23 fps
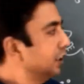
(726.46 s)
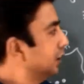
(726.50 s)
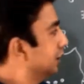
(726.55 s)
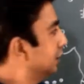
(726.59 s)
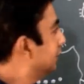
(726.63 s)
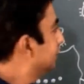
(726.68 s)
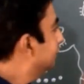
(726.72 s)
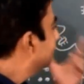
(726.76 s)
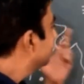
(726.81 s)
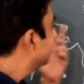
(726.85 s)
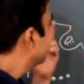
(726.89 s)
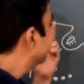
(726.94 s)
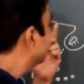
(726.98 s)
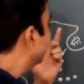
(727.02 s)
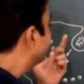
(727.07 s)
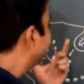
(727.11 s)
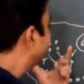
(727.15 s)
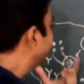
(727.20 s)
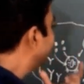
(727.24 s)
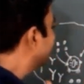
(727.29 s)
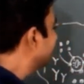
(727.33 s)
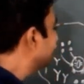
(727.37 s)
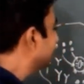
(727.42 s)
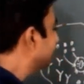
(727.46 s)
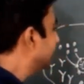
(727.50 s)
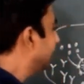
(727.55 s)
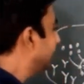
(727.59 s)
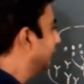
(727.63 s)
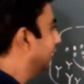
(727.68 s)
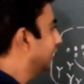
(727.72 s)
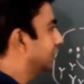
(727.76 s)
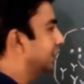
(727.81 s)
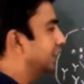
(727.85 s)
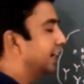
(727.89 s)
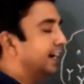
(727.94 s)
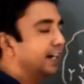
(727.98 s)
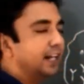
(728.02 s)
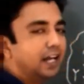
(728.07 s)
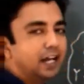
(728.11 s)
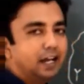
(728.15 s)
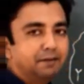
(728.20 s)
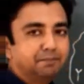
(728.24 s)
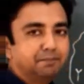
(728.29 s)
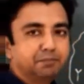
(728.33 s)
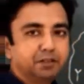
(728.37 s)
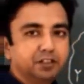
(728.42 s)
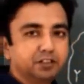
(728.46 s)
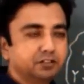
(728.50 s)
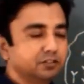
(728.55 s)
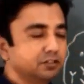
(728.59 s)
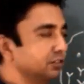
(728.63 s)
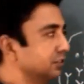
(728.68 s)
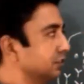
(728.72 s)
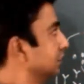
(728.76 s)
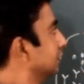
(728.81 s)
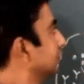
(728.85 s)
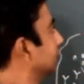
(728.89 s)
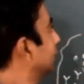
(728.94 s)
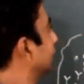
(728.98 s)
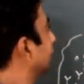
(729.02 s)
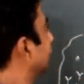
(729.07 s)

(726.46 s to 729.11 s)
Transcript: This is the first thing that happens